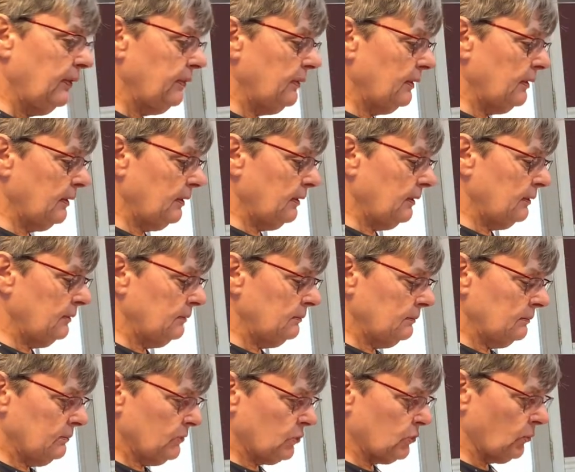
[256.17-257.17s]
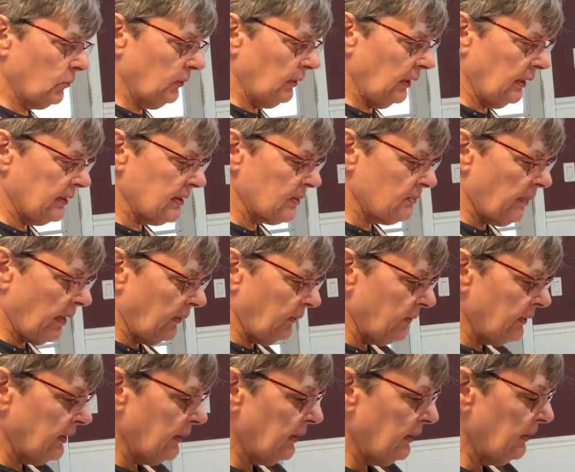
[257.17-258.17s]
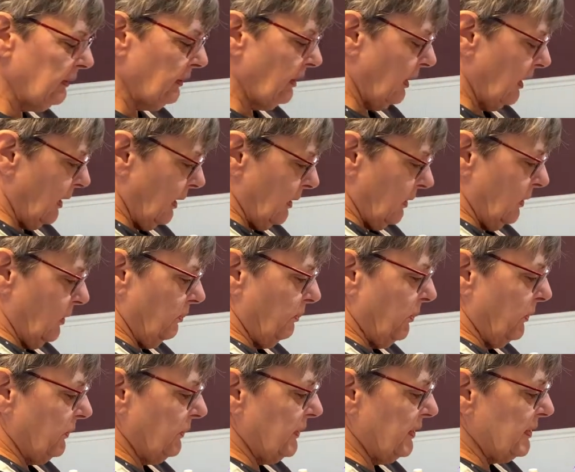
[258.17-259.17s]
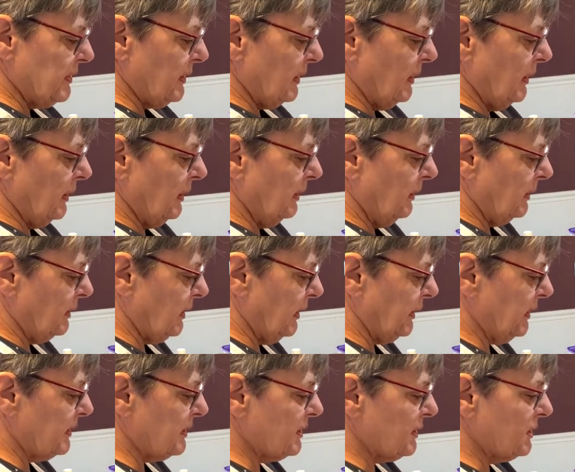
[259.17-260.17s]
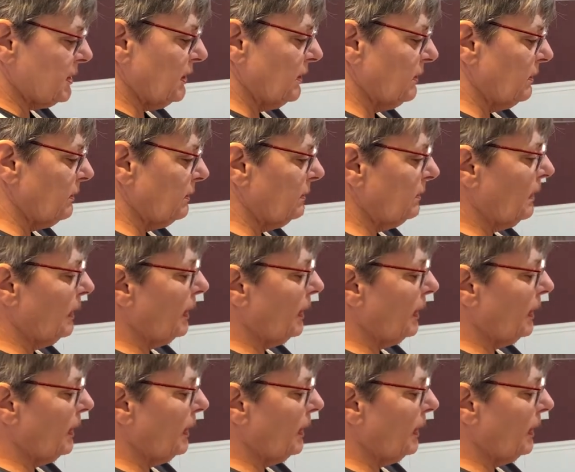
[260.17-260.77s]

the shortening is melted, you put this in and let it sear,